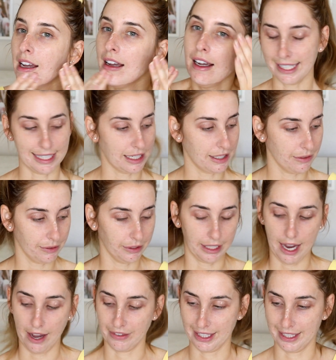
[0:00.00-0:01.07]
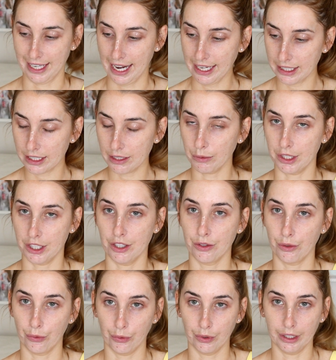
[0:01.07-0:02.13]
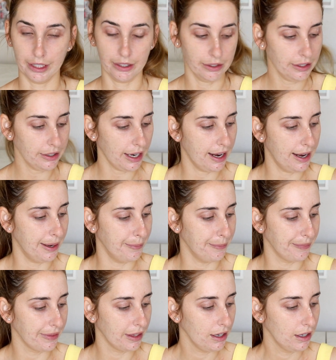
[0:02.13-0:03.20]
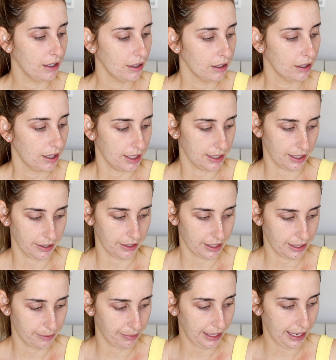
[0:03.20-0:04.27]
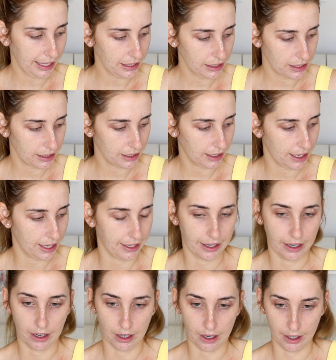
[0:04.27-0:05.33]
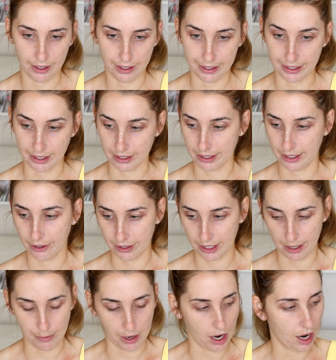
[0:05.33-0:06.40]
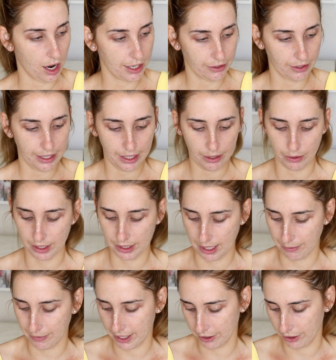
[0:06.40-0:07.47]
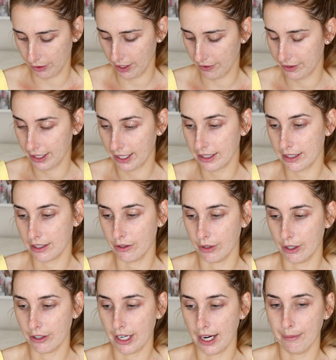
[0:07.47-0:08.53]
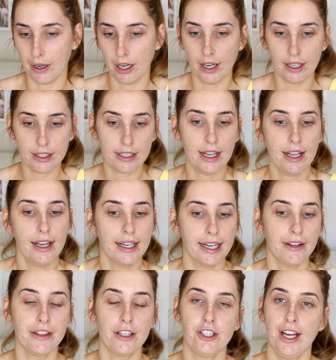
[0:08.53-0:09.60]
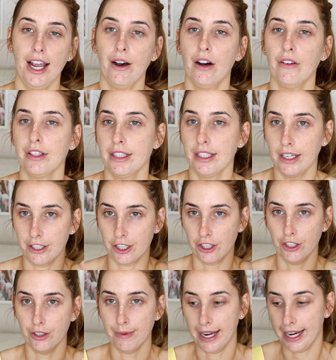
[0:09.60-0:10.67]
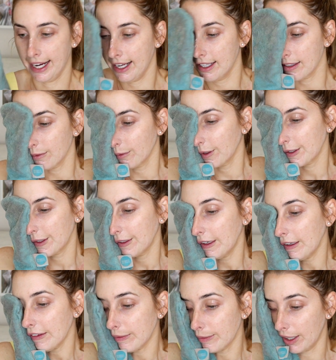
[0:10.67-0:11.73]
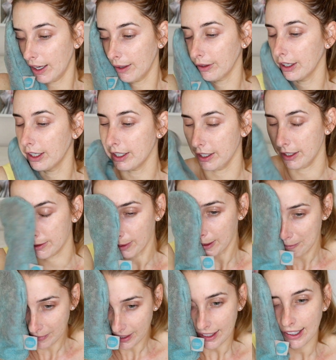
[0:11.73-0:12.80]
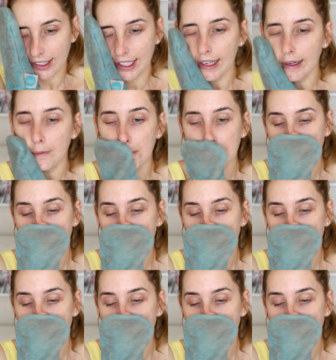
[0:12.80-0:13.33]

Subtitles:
It doesn't really have a scent, which is really good, as I explained, and it doesn't irritate my eyes or anything, which some that do have scents do irritate my eyes. Now in the shower, obviously I just use my hands and wash it off, but I'm going to use my mitt again.